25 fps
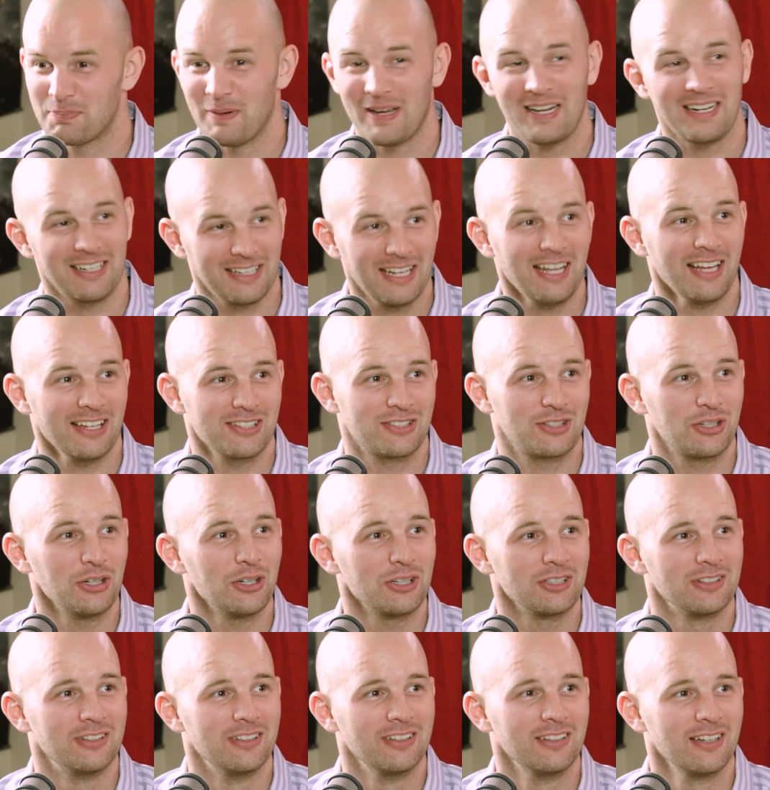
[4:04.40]
better. Yeah, it's
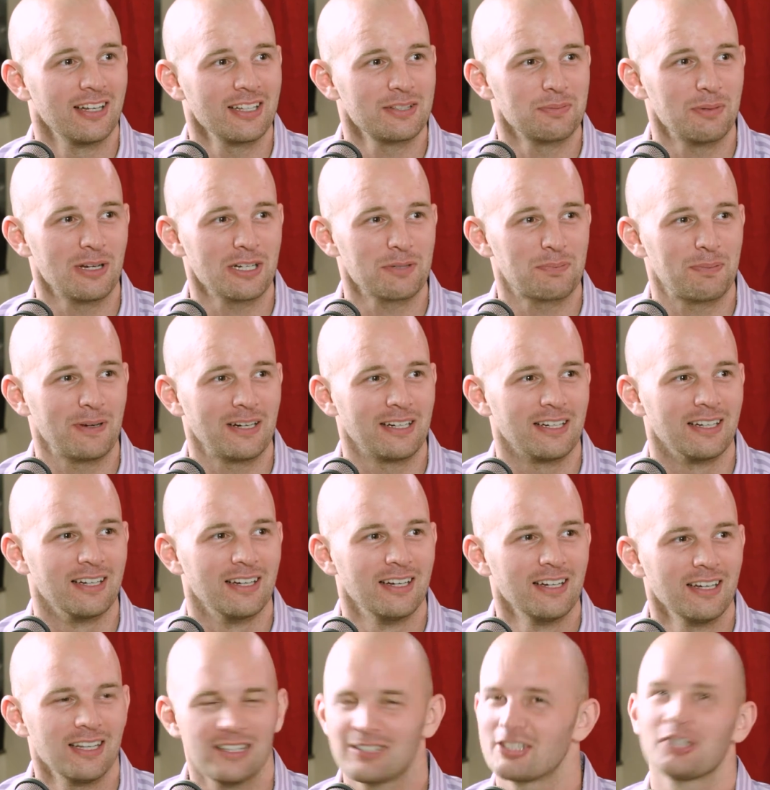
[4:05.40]
good. It's much better.
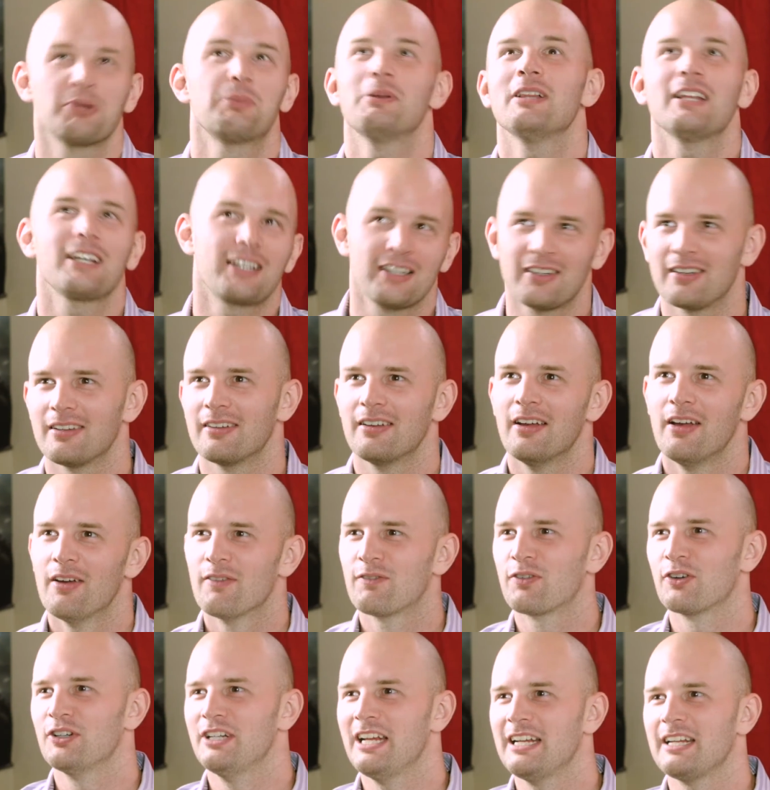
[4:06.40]
It's going to be like a
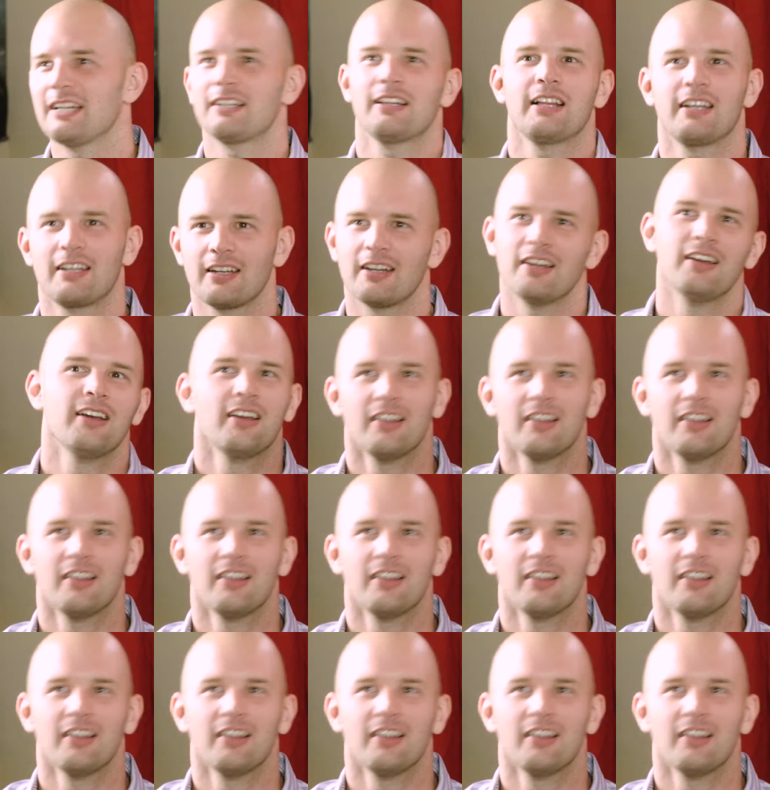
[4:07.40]
frenetic, like...